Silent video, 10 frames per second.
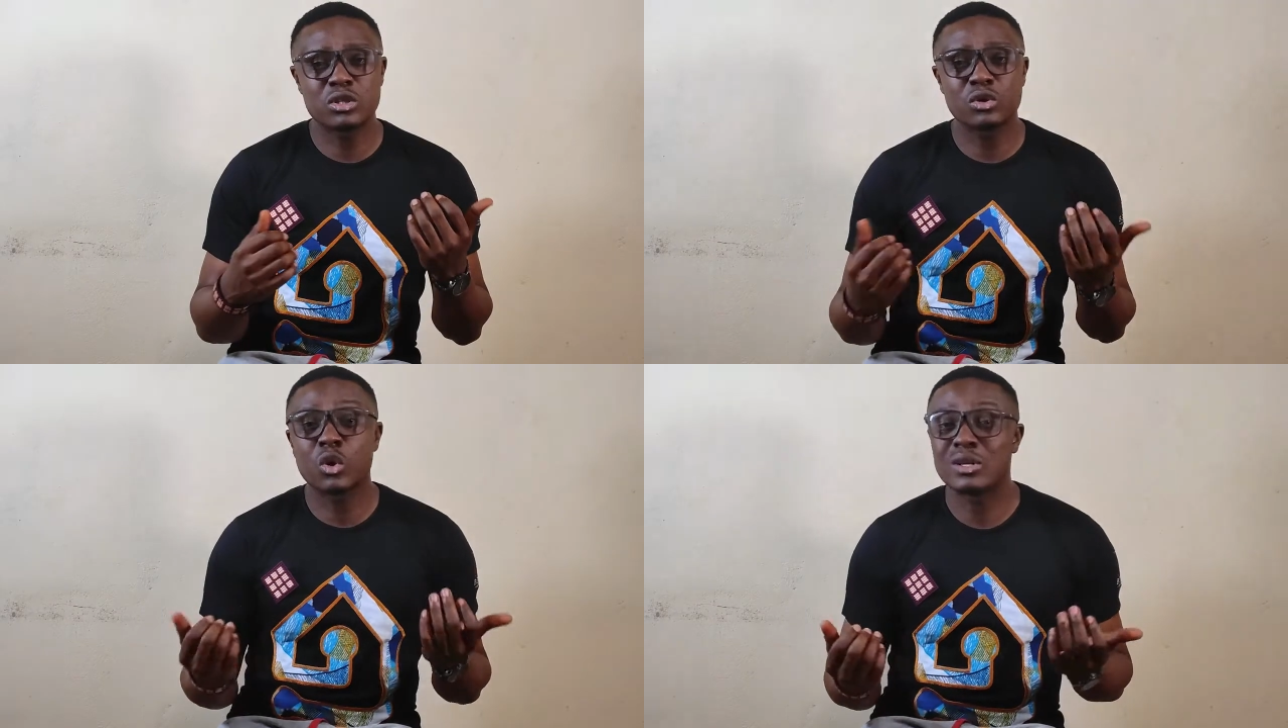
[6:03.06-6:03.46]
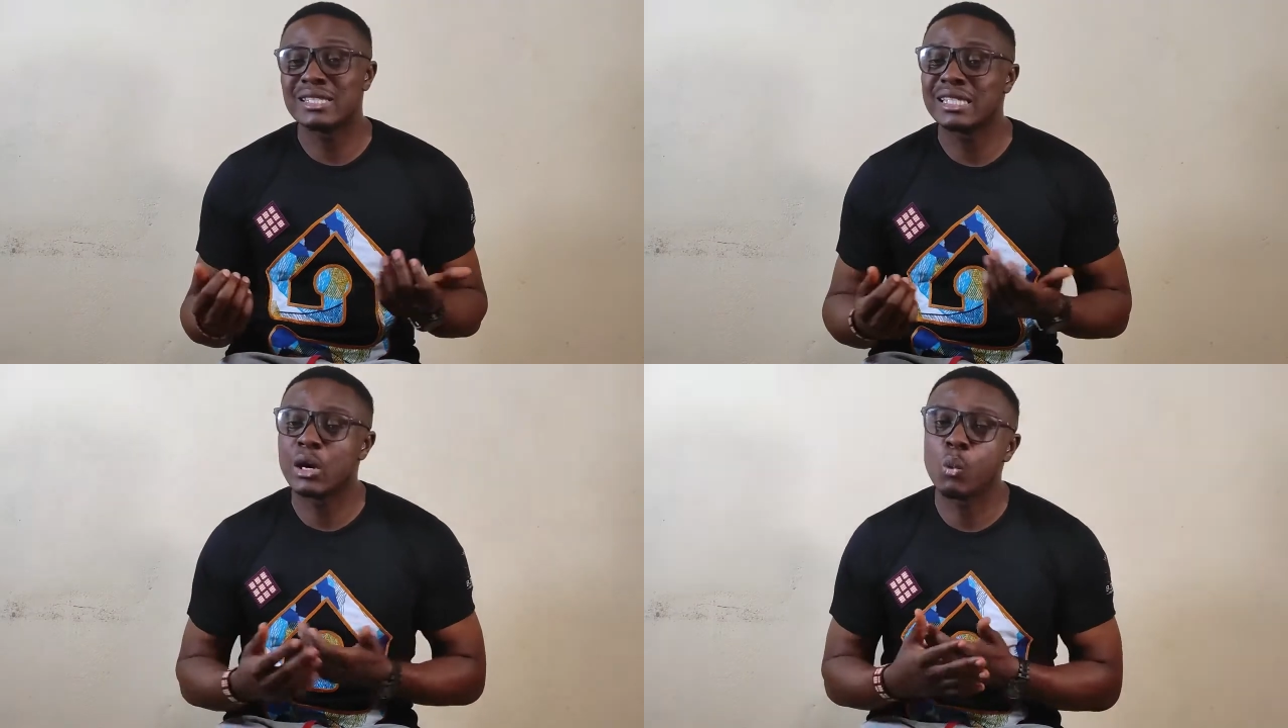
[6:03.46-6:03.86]

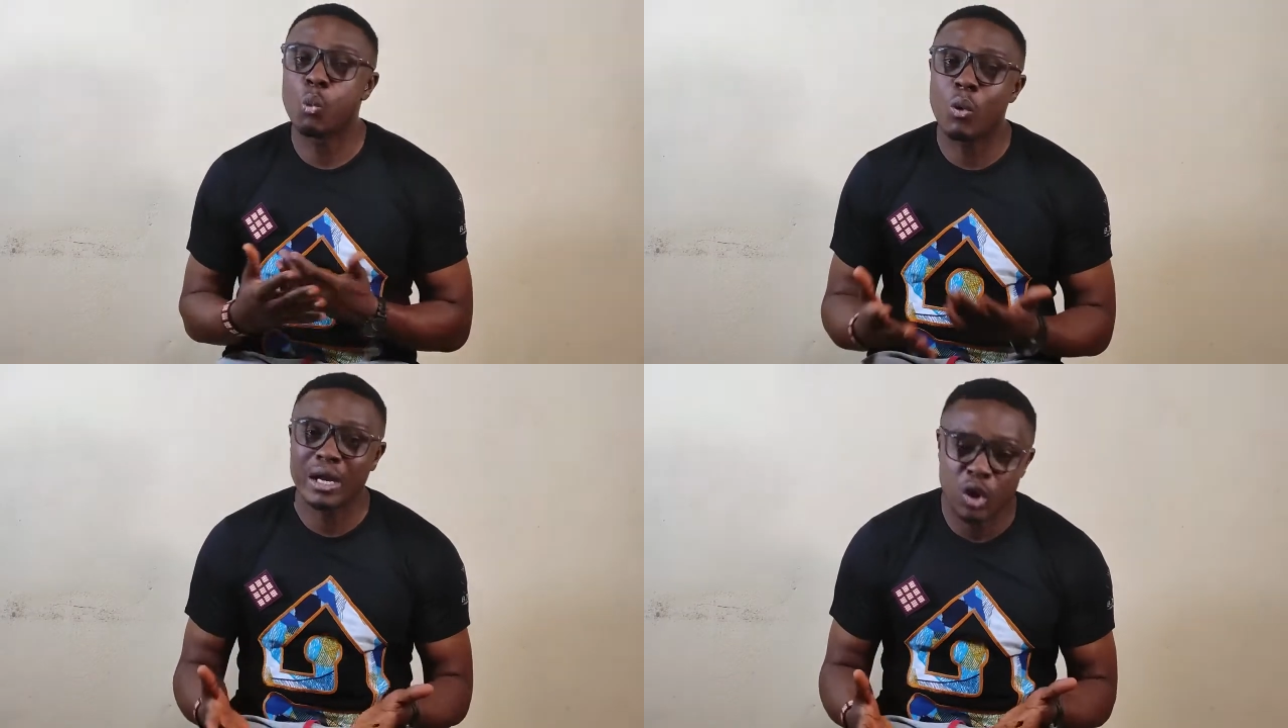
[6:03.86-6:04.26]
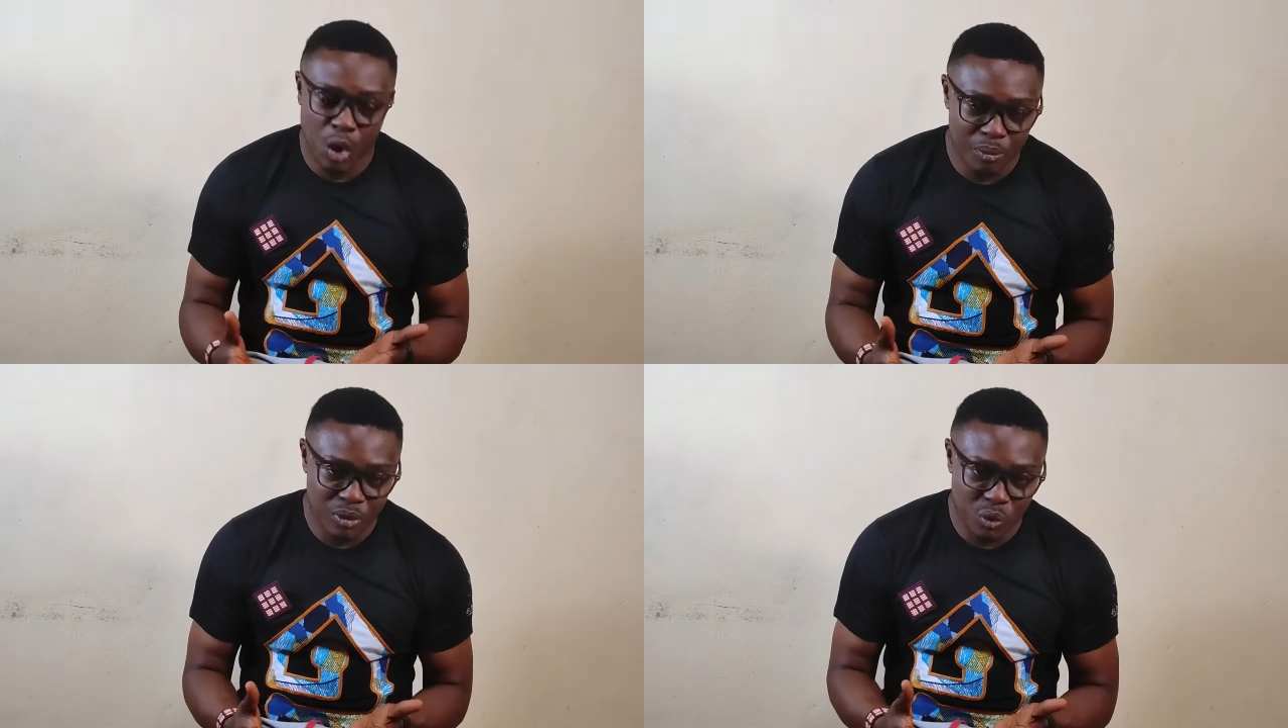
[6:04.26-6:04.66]
consider what hub
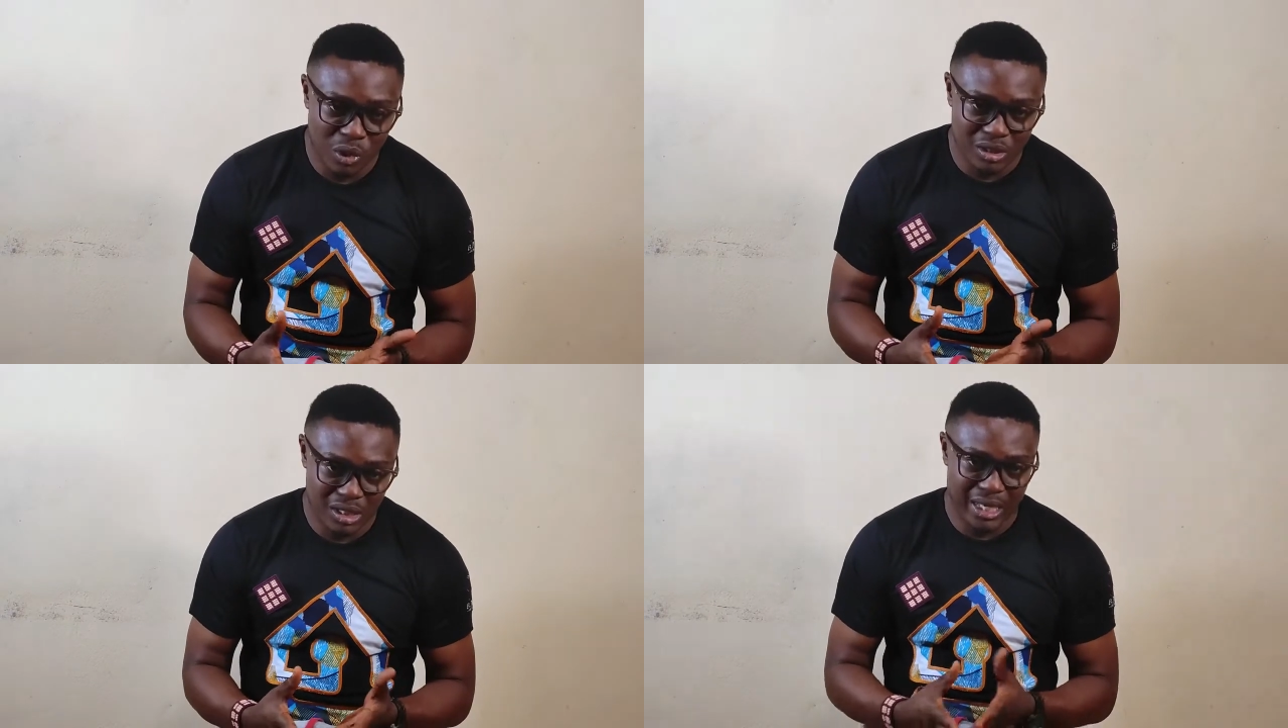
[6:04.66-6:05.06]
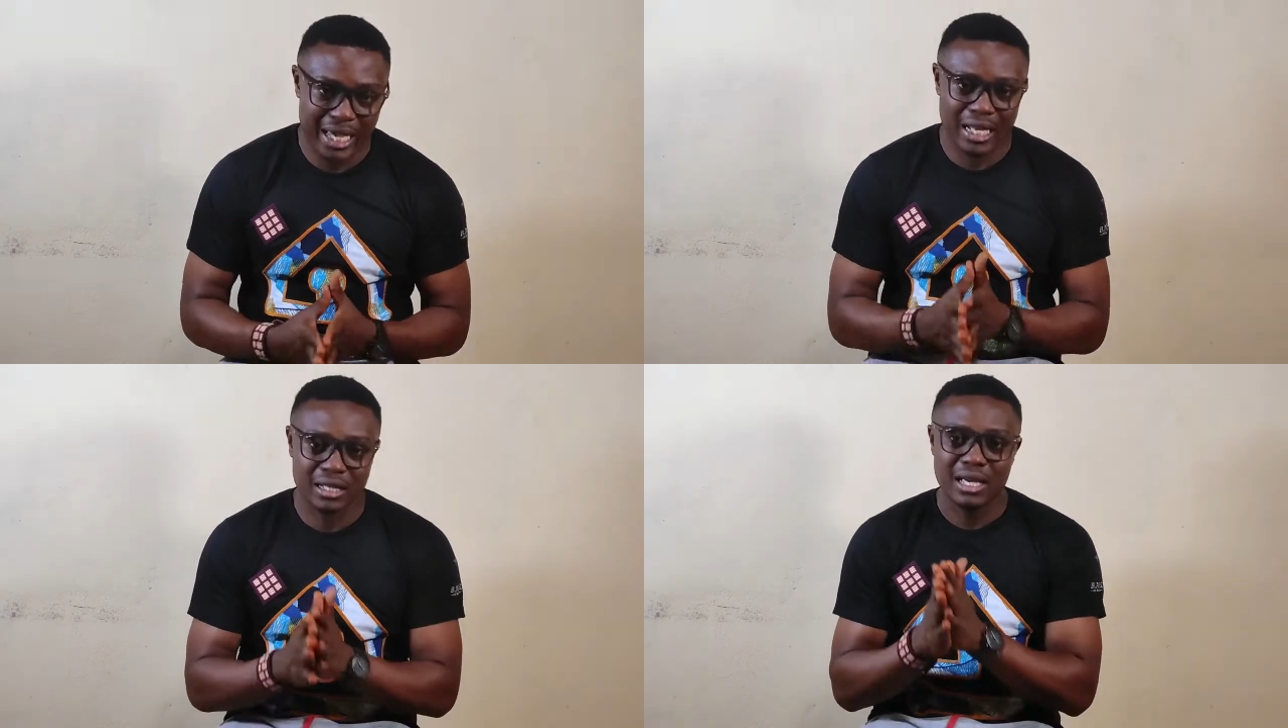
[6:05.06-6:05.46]
you want to get.